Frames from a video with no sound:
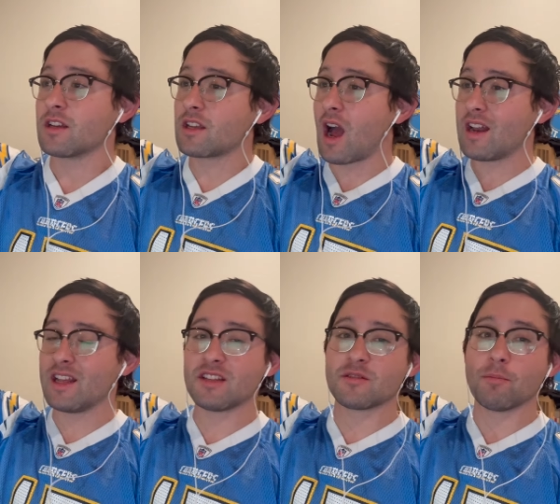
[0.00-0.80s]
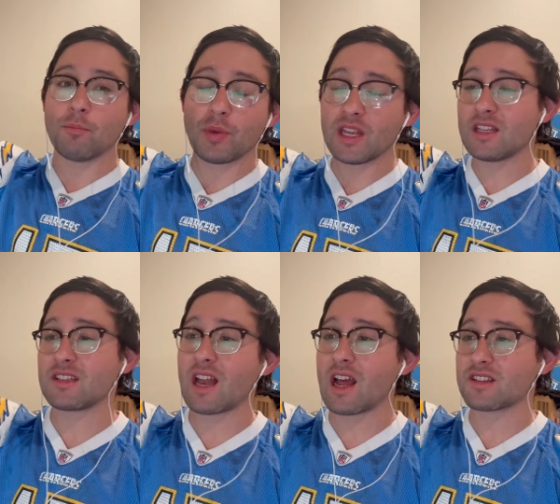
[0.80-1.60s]
got his
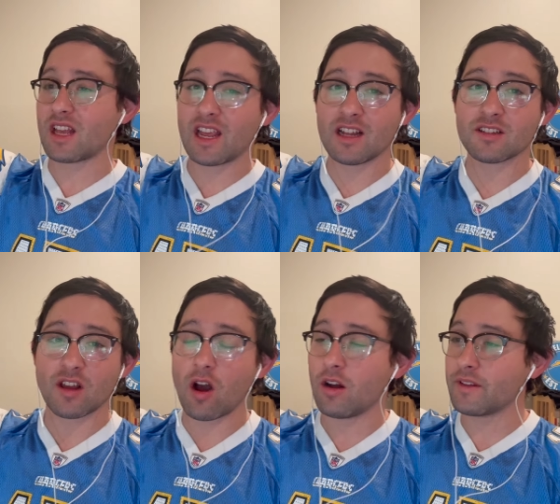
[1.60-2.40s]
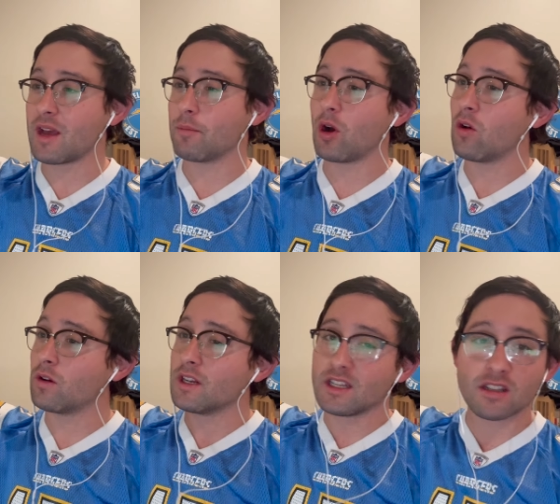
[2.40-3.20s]
beast-ass hands on that
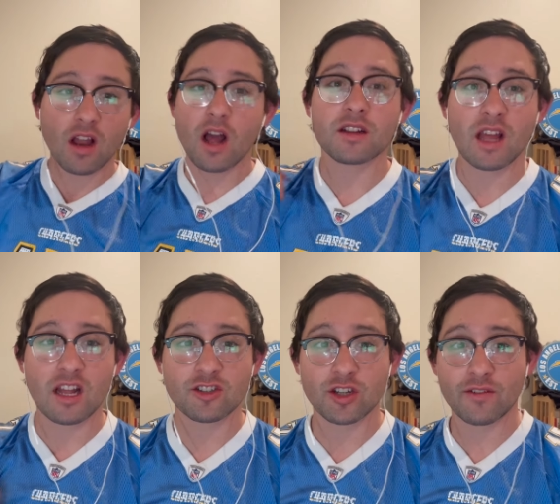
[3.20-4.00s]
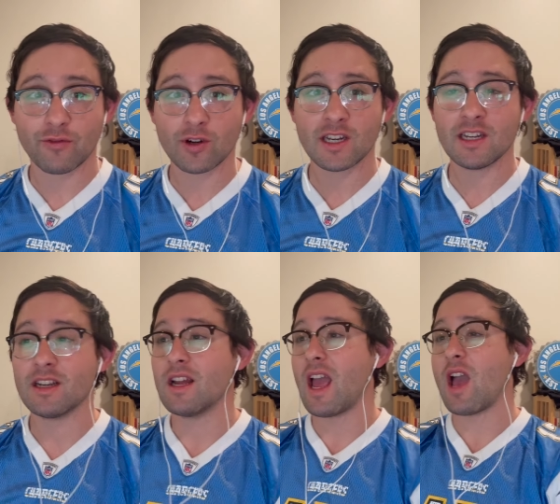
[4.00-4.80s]
ball, knocked that shit free,
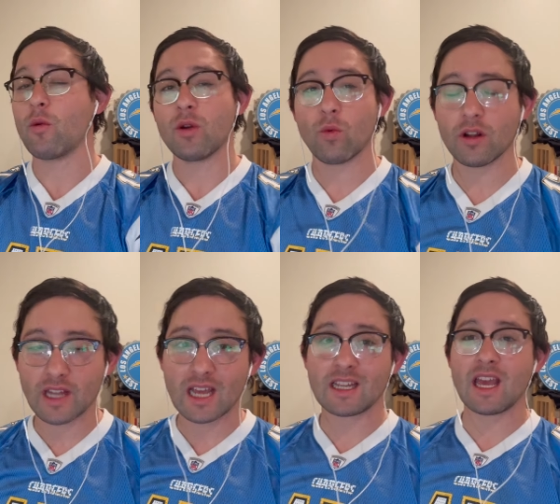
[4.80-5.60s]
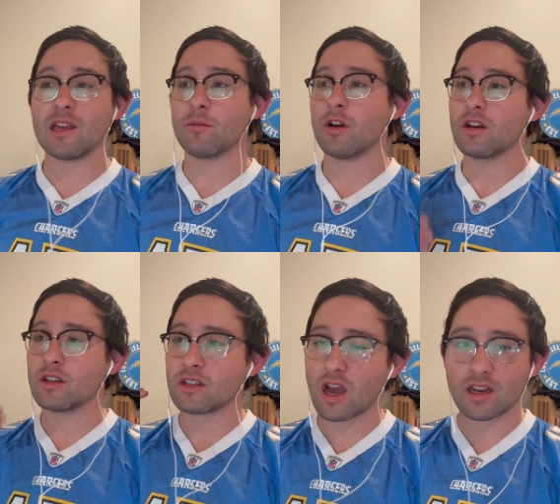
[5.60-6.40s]
and we won that game.
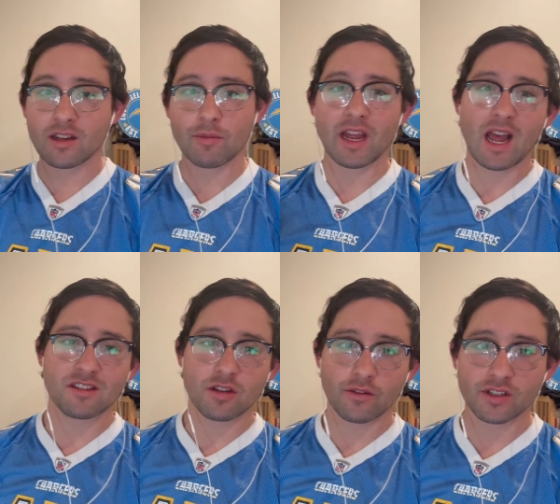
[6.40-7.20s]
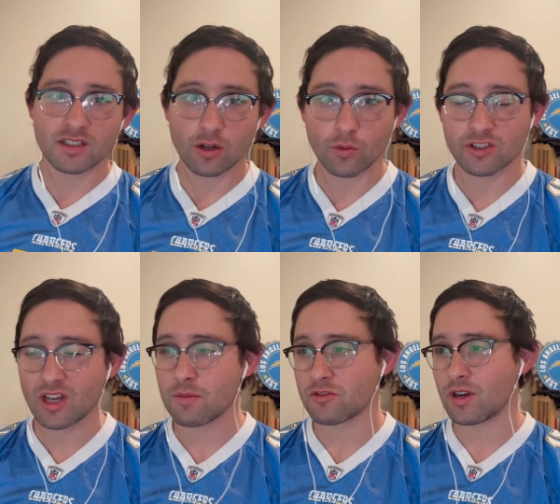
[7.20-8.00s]
Got to give my hats off to Derwin
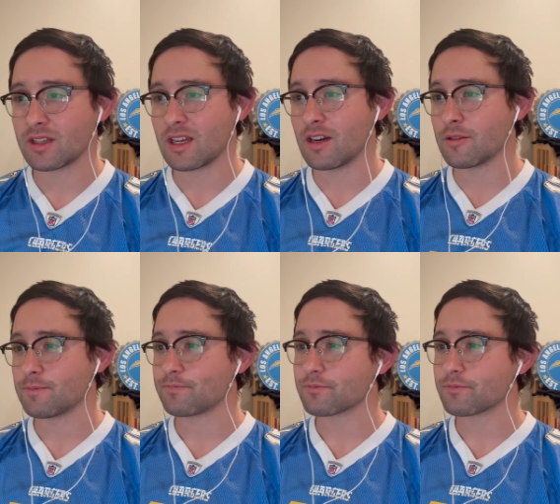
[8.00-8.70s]
James right there.